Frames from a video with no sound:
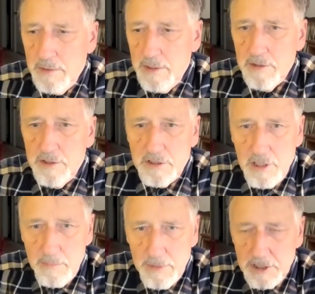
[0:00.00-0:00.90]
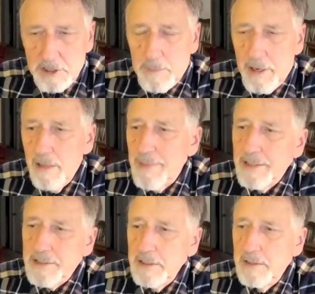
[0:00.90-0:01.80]
does some
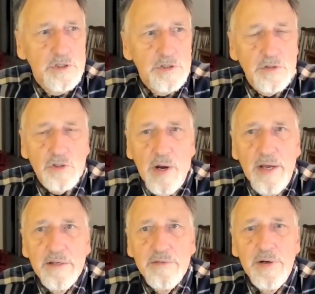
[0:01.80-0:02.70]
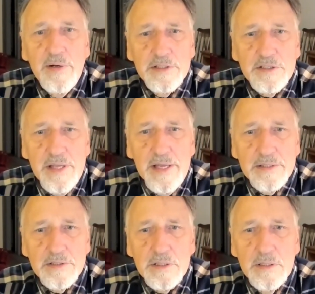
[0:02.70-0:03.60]
experimenting, just trying various
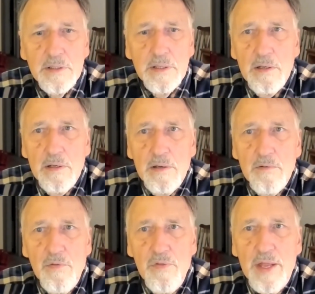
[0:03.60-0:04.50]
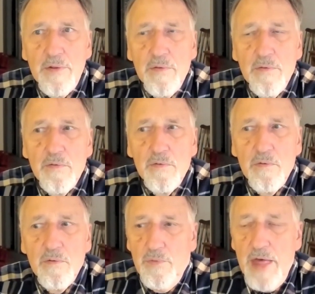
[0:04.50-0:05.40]
things, then
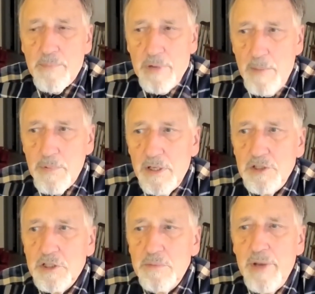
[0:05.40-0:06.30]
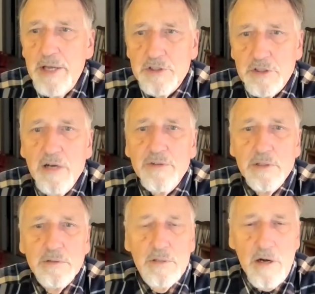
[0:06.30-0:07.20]
that population may
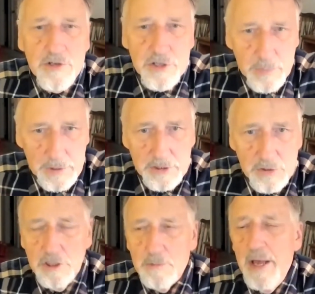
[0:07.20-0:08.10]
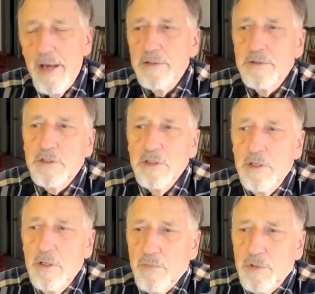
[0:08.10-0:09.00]
discover larger resource patterns,
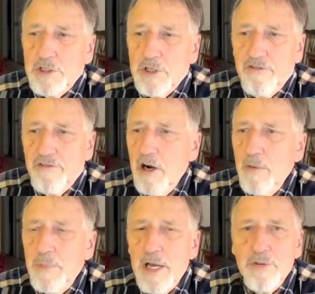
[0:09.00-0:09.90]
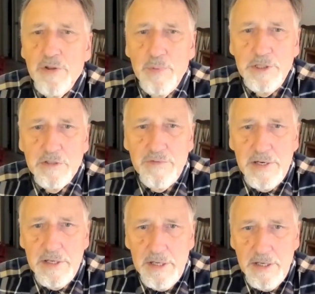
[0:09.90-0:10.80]
which are far beyond the reach of
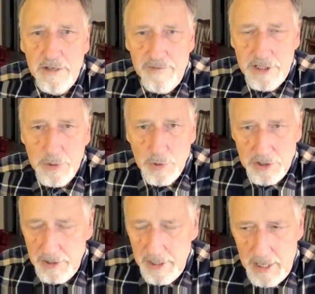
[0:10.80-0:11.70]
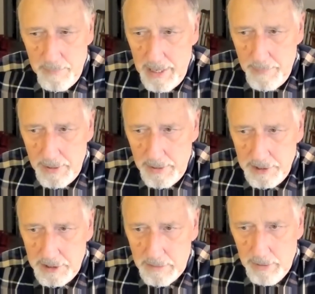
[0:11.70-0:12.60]
any individuals in that
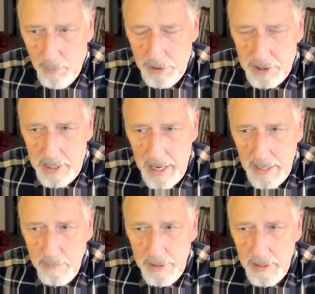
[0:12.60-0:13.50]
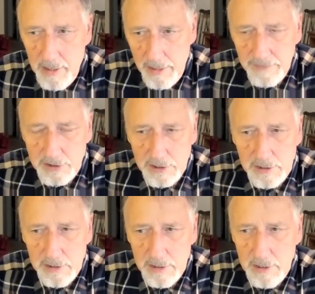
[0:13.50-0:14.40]
population, but which can be harvested